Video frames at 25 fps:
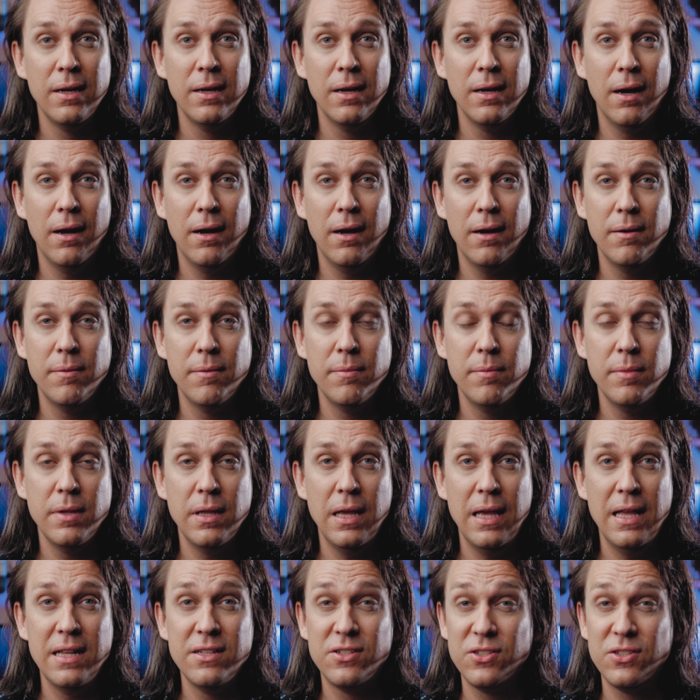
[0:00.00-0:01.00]

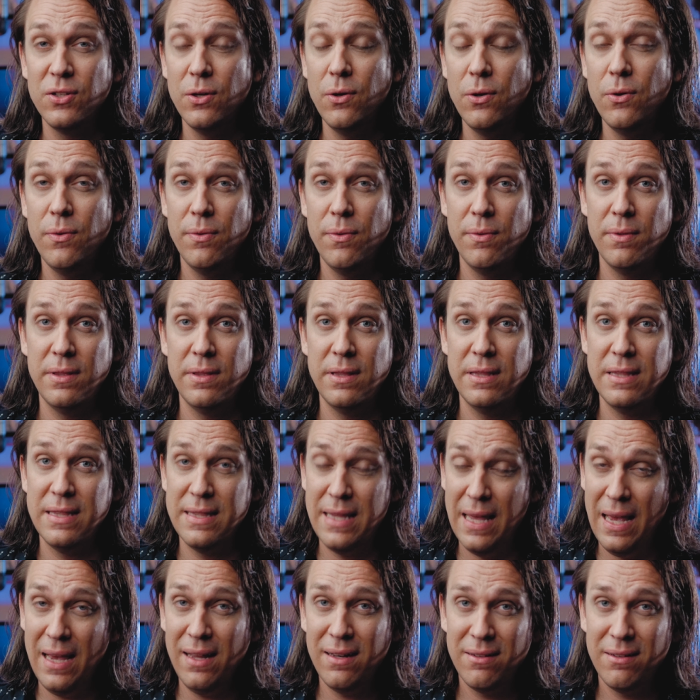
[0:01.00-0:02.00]
And so
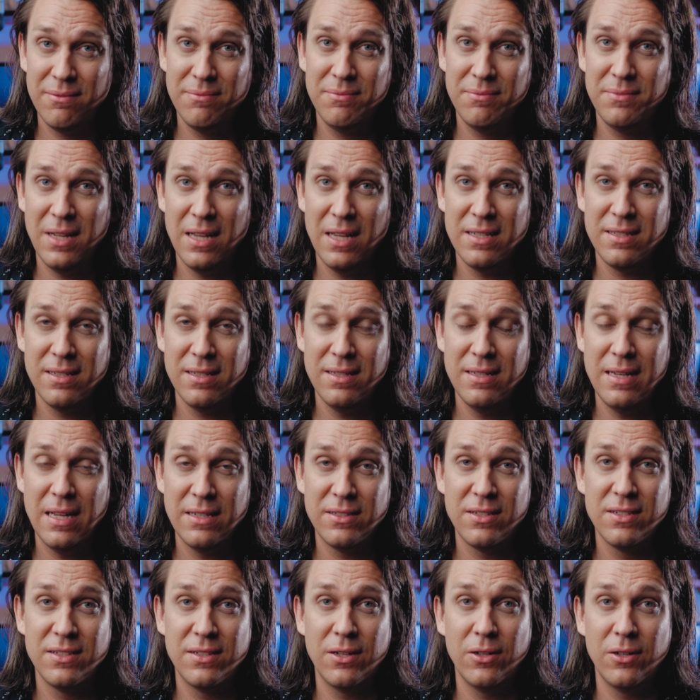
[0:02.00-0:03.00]
that doesn't
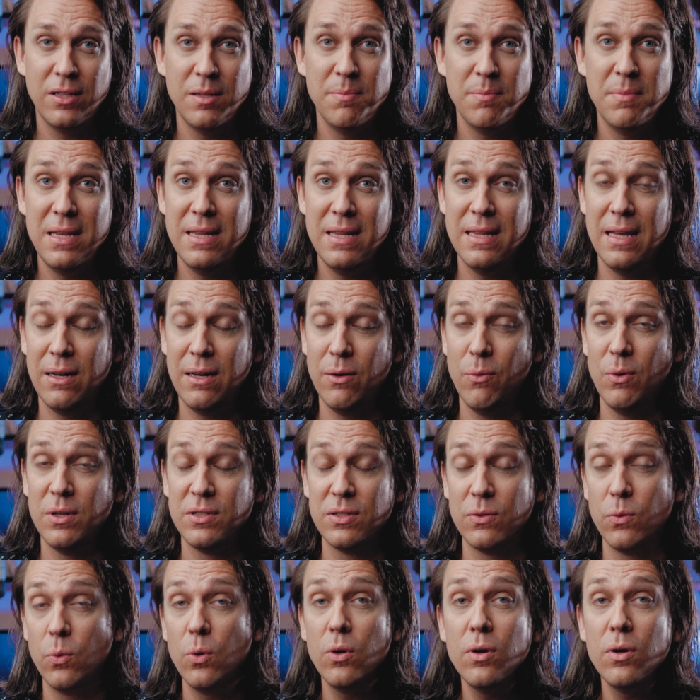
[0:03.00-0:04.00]
necessarily mean that it
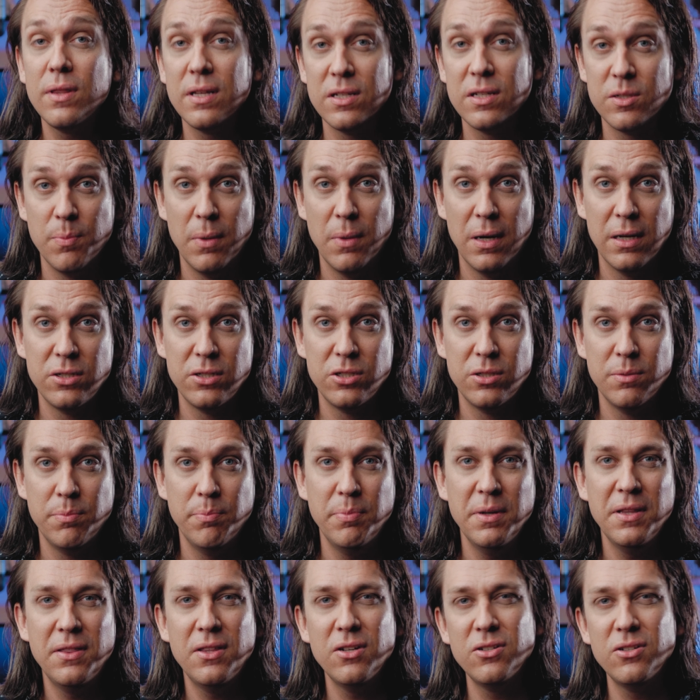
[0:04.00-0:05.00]
wasn't worth as much,
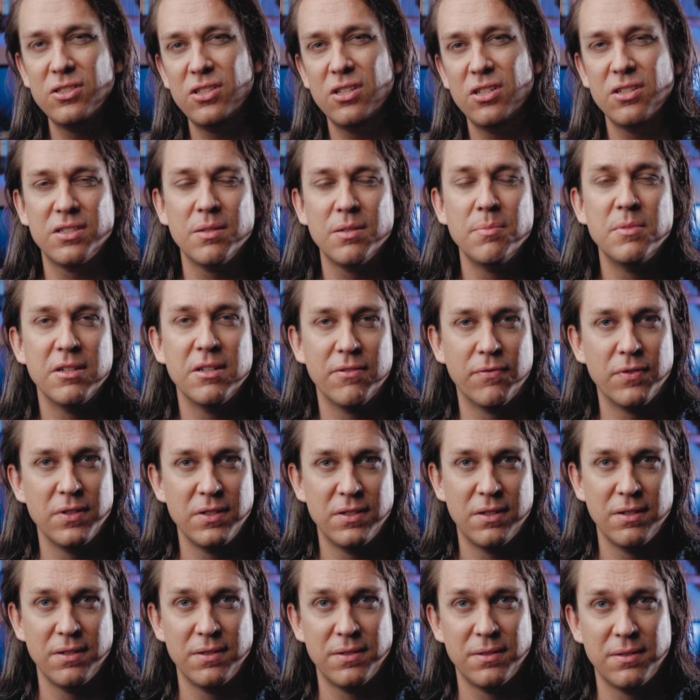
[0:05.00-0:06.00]
but there's just some
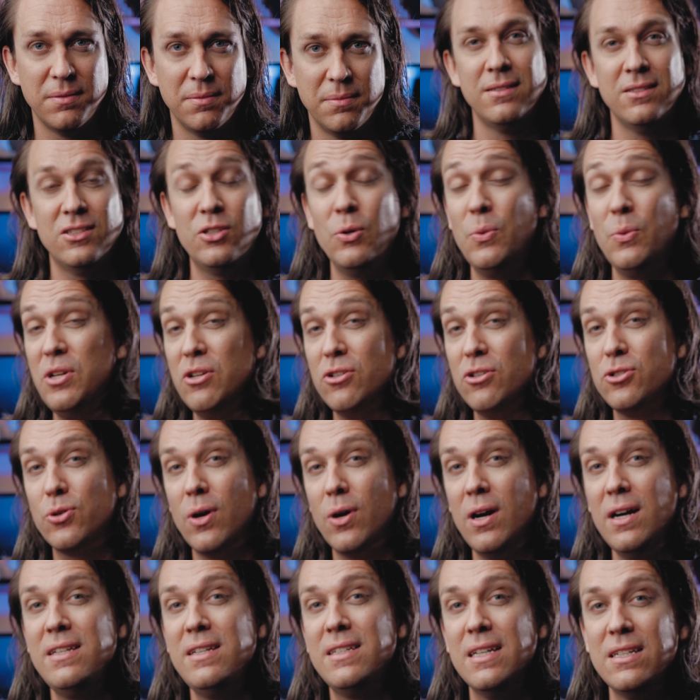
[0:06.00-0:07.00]
differences. So when you're
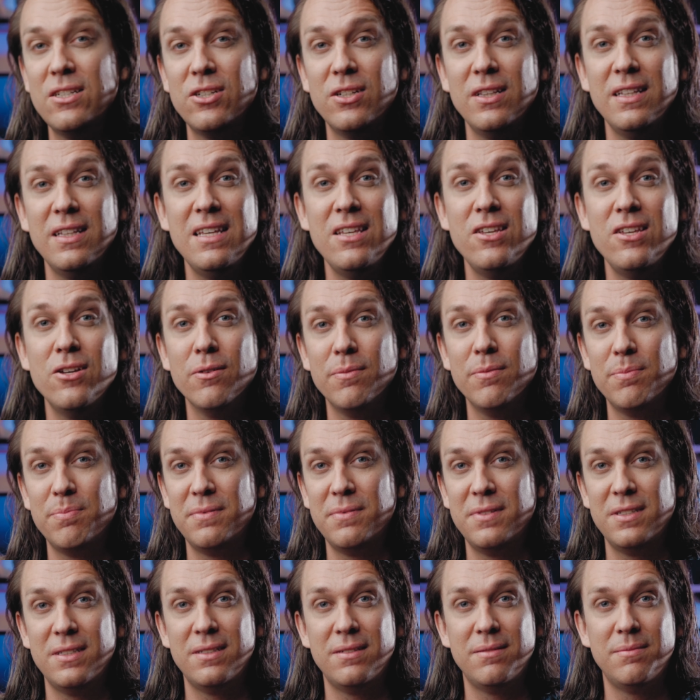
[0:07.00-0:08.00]
drawing digitally, you're
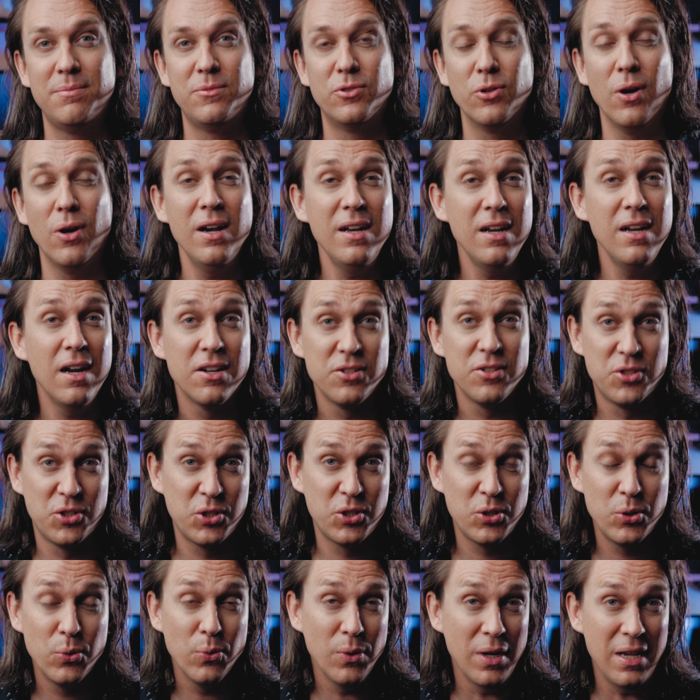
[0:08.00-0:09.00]
drawing on a
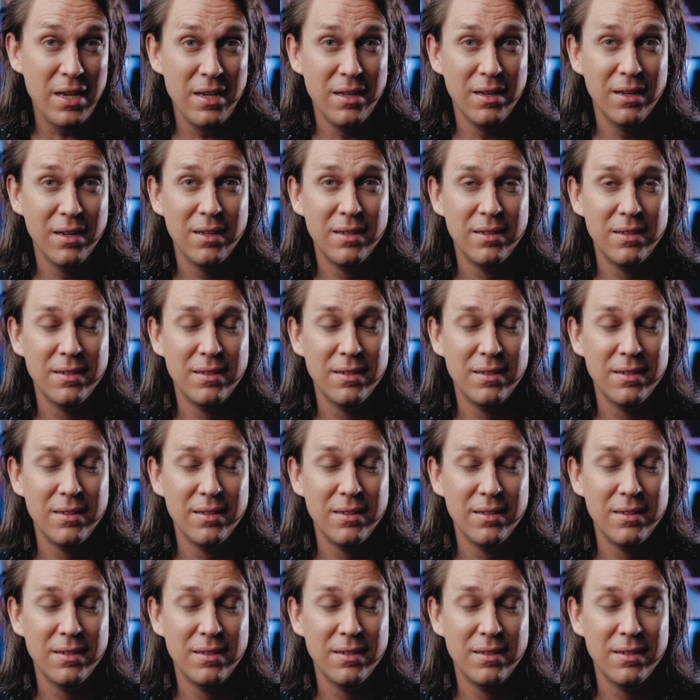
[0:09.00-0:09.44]
screen